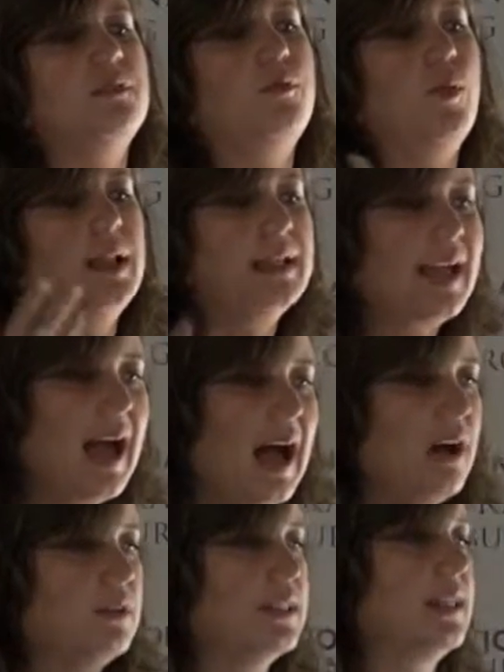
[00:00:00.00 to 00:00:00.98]
of what
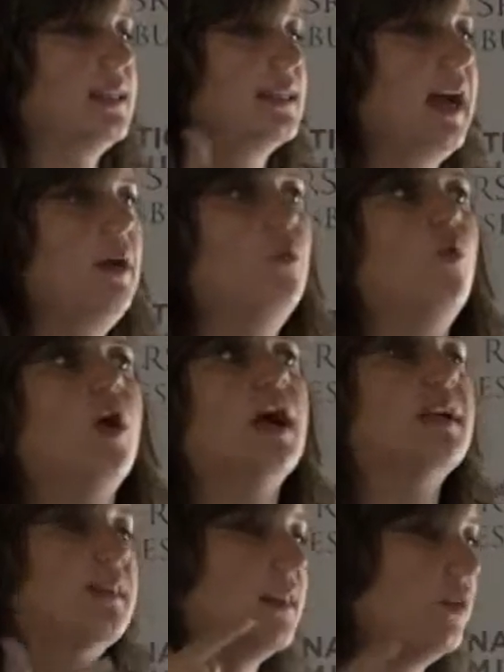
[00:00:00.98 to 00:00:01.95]
counts as time
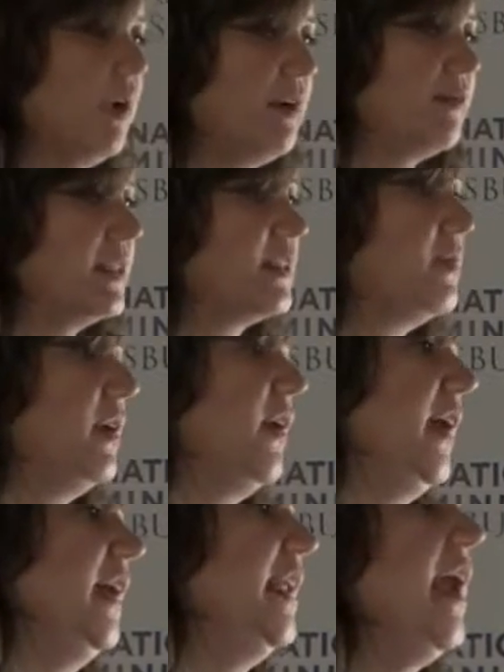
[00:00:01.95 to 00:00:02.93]
worked, the reference
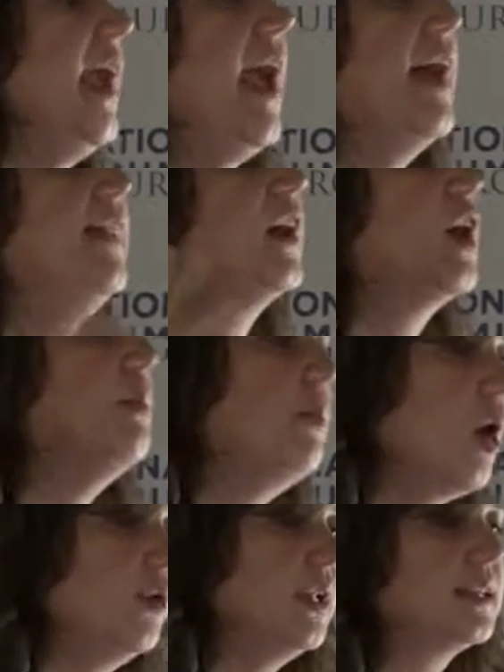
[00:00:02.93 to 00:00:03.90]
period, and the
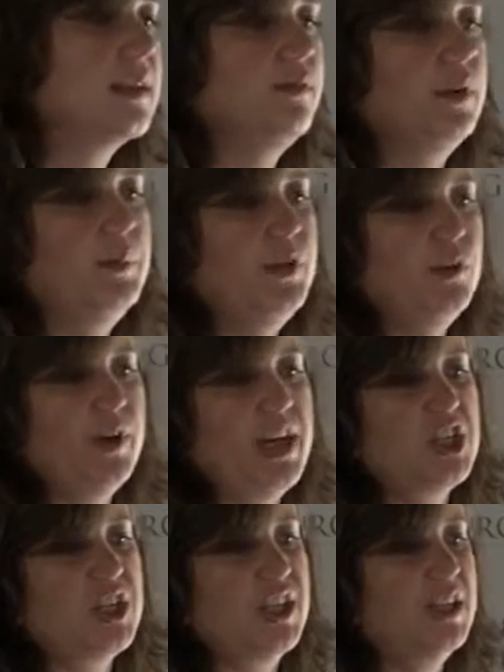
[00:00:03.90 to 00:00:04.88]
components of
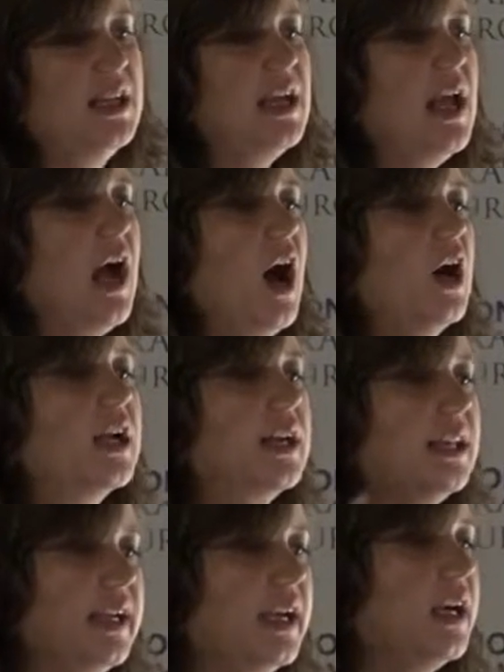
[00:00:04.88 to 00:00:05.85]
remuneration are
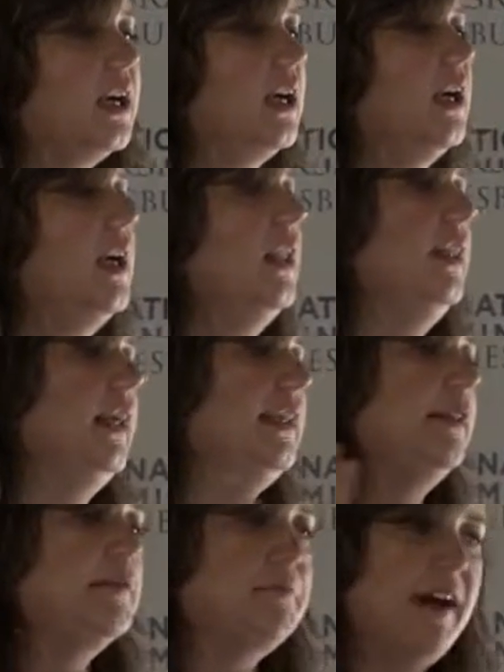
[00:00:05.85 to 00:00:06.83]
clearly
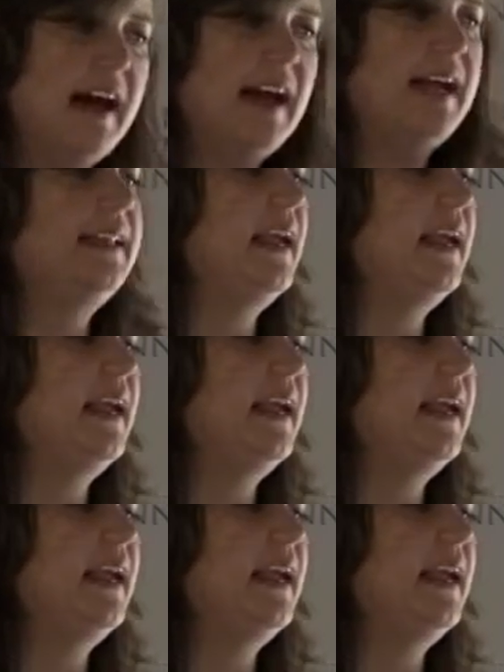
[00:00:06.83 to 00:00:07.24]
defined